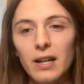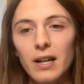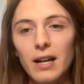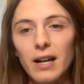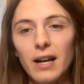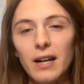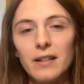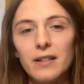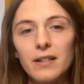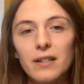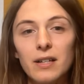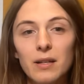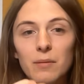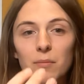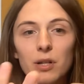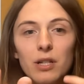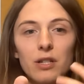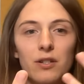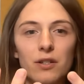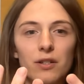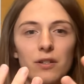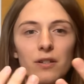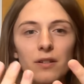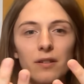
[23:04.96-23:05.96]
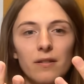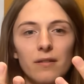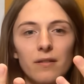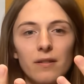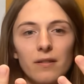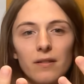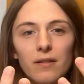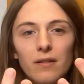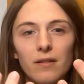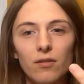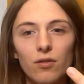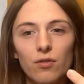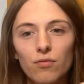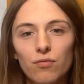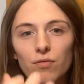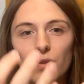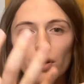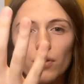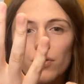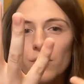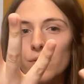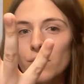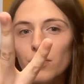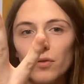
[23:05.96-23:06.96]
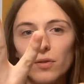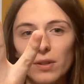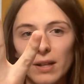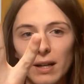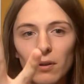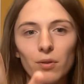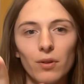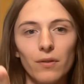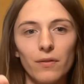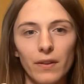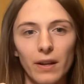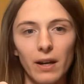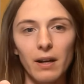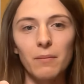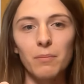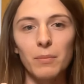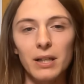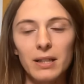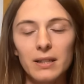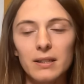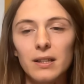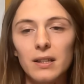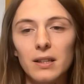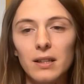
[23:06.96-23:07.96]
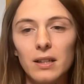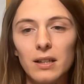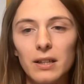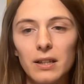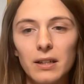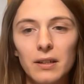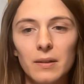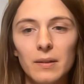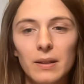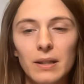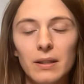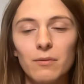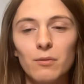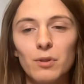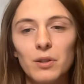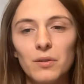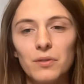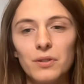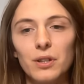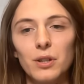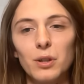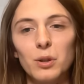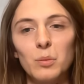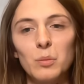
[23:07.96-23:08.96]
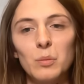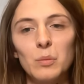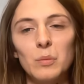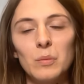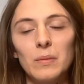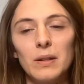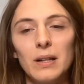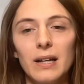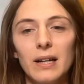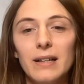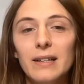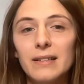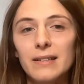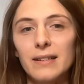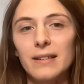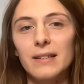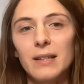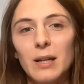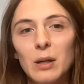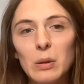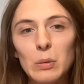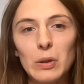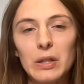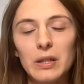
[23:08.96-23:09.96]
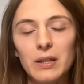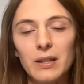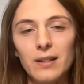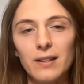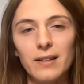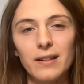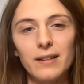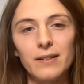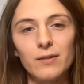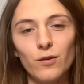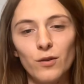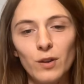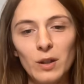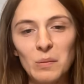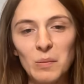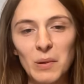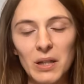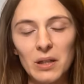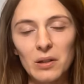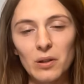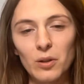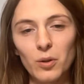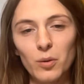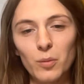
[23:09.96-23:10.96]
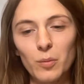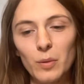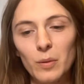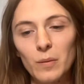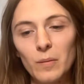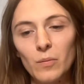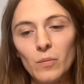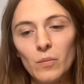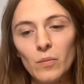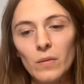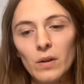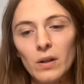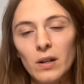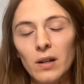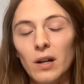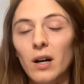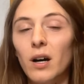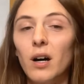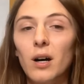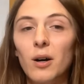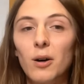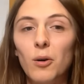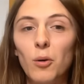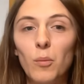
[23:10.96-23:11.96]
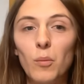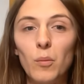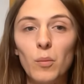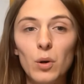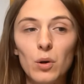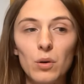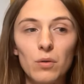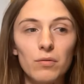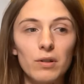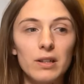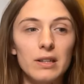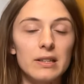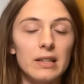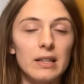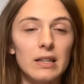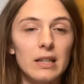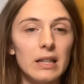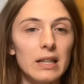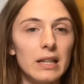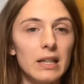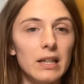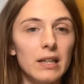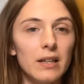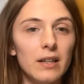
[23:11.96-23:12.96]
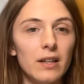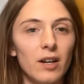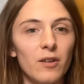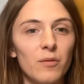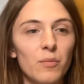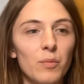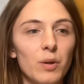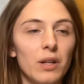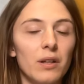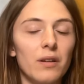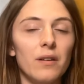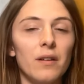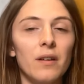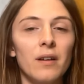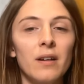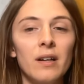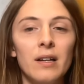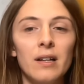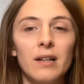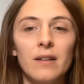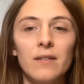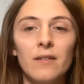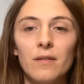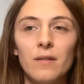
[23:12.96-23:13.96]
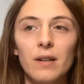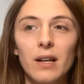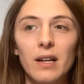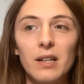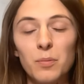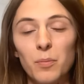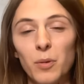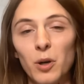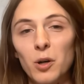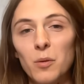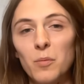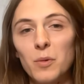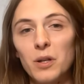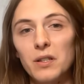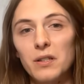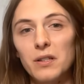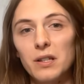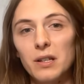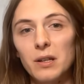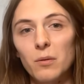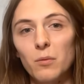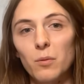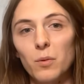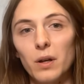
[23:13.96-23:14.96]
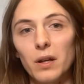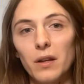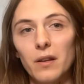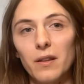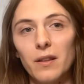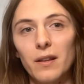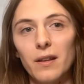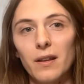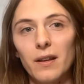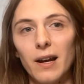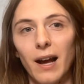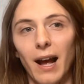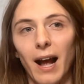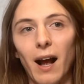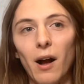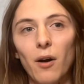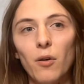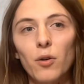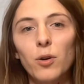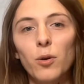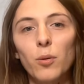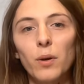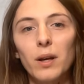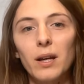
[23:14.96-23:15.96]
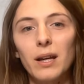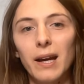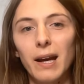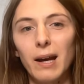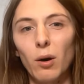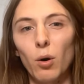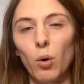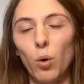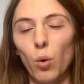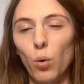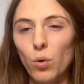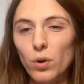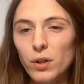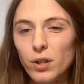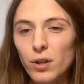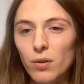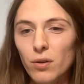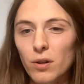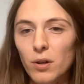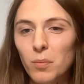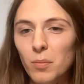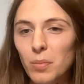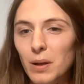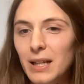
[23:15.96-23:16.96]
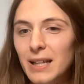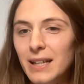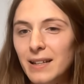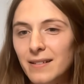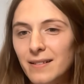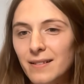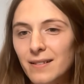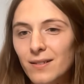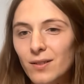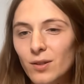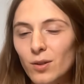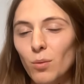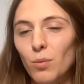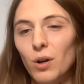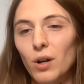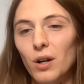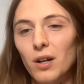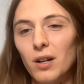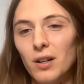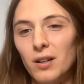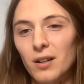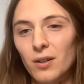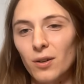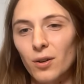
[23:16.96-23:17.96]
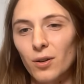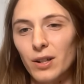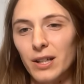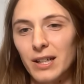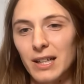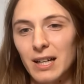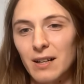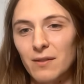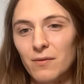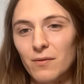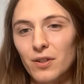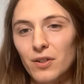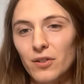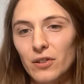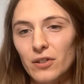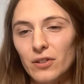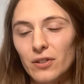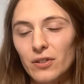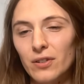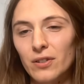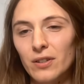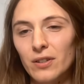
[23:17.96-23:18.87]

and an image grows out of that basically in real time. And it's the same idea, this feedback loop. Uh, more recently, I've been experimenting with how do we get autocomplete to work on a canvas?